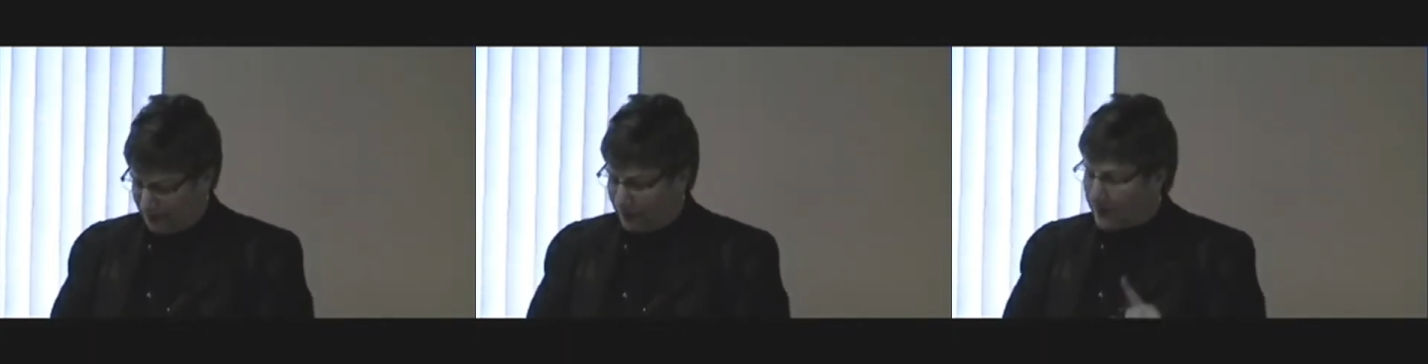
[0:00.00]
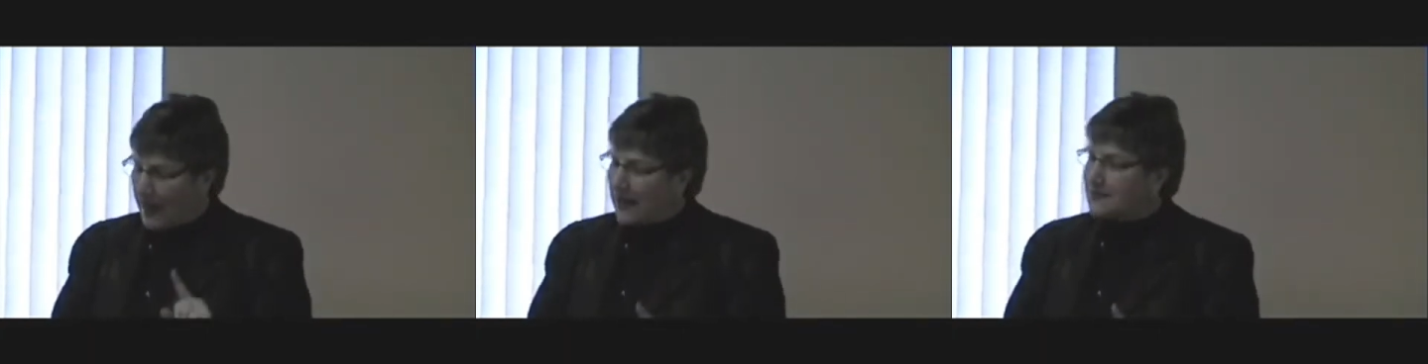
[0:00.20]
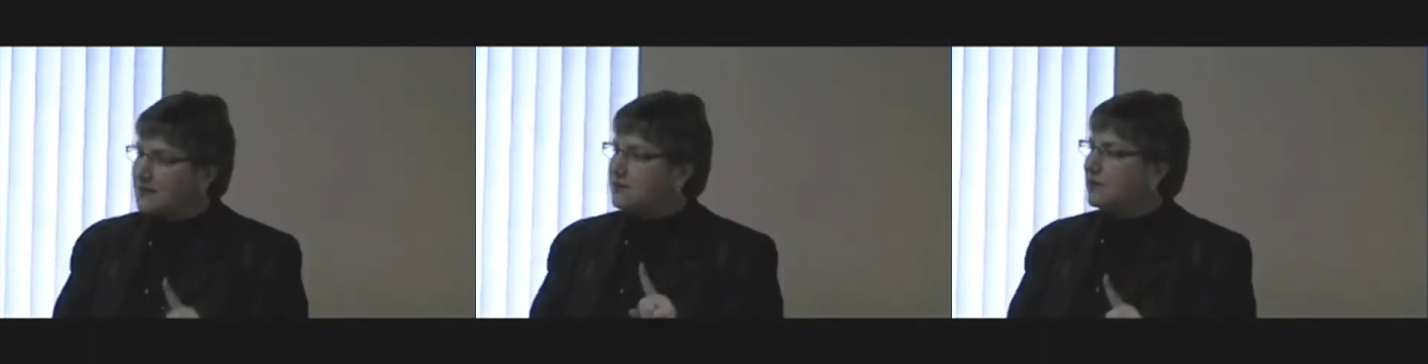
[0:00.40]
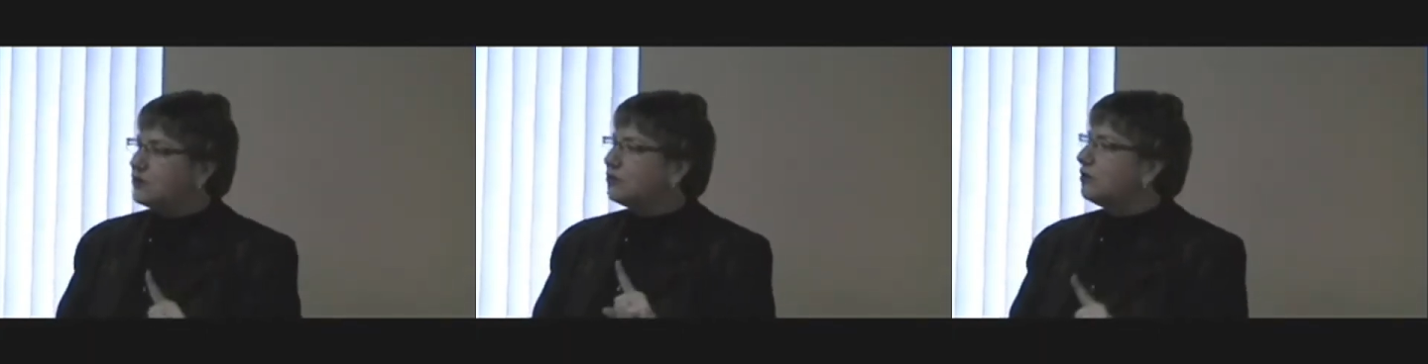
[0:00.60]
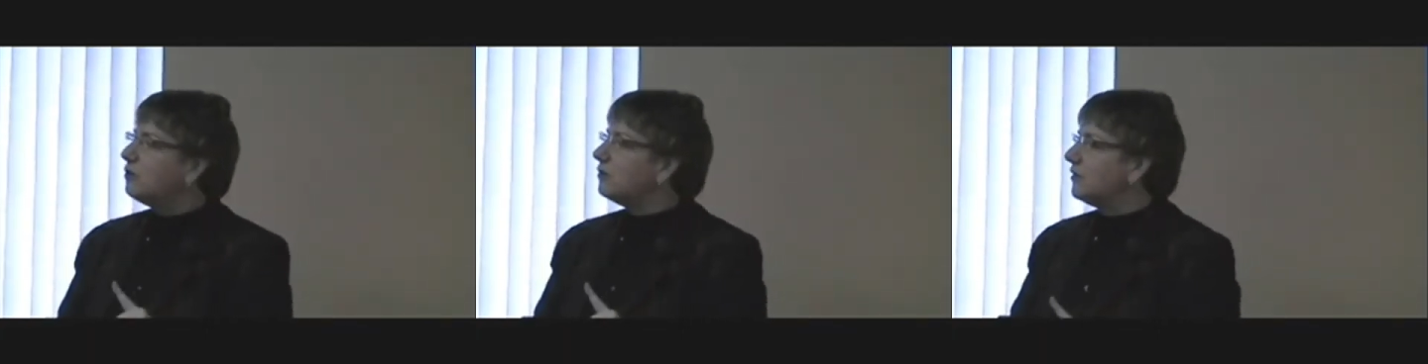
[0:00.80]
That's the
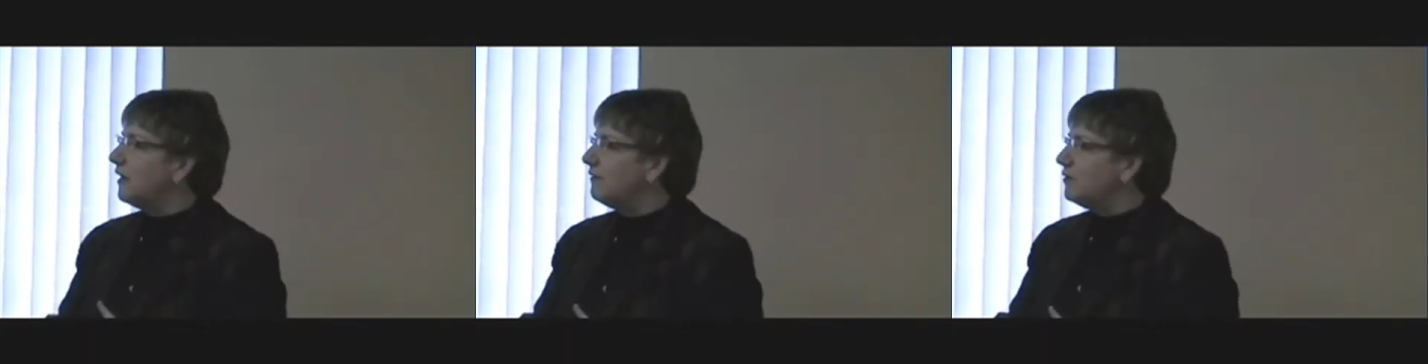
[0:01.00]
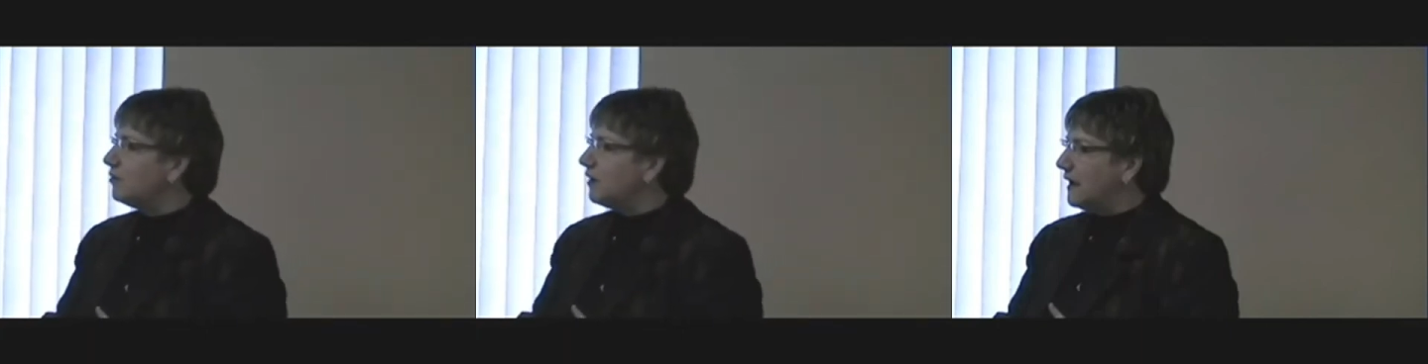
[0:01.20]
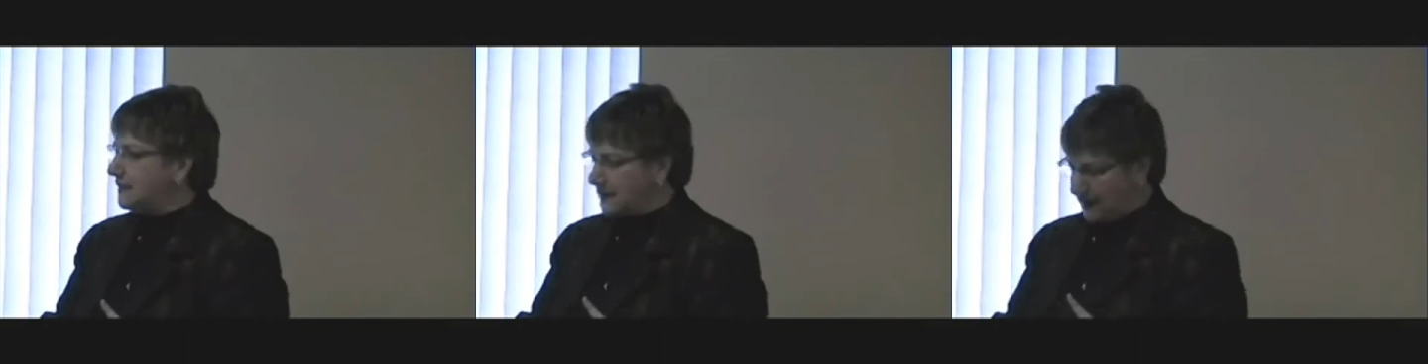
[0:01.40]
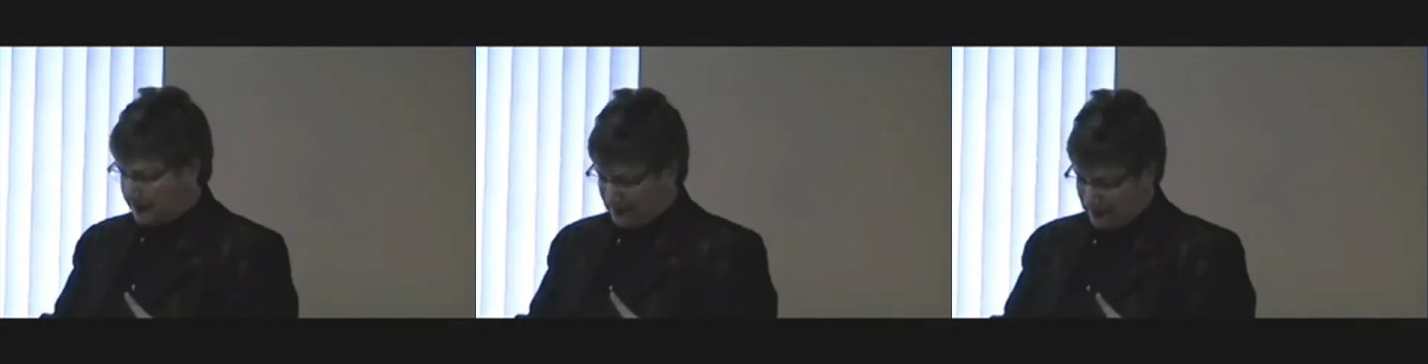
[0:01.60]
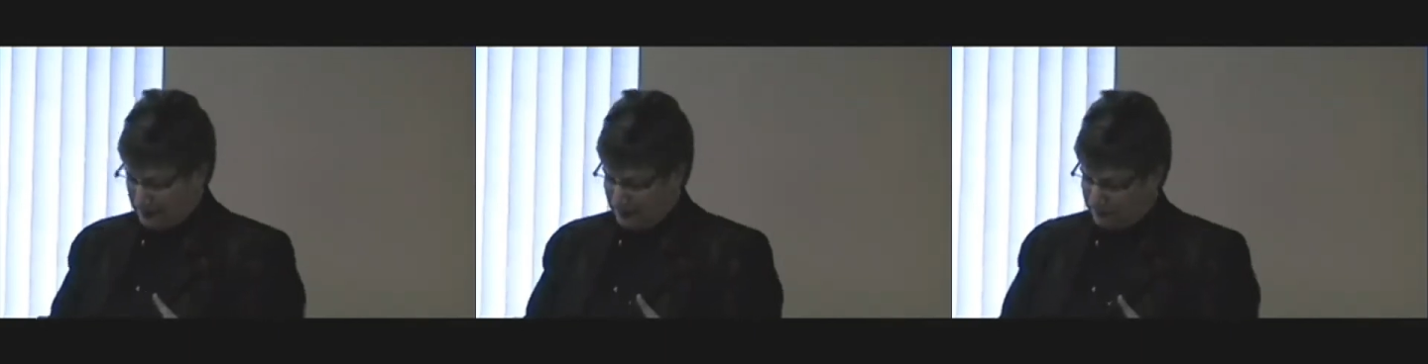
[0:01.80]
truth of your
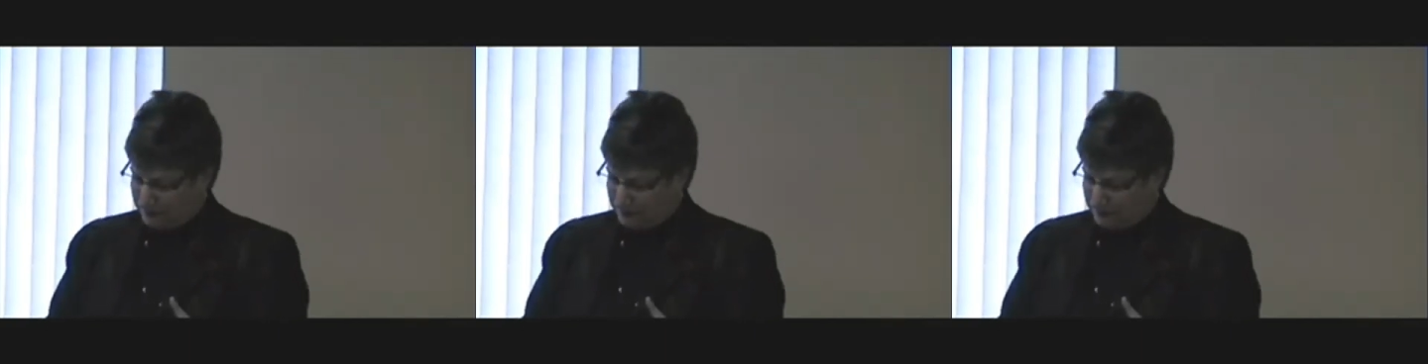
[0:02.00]
identity.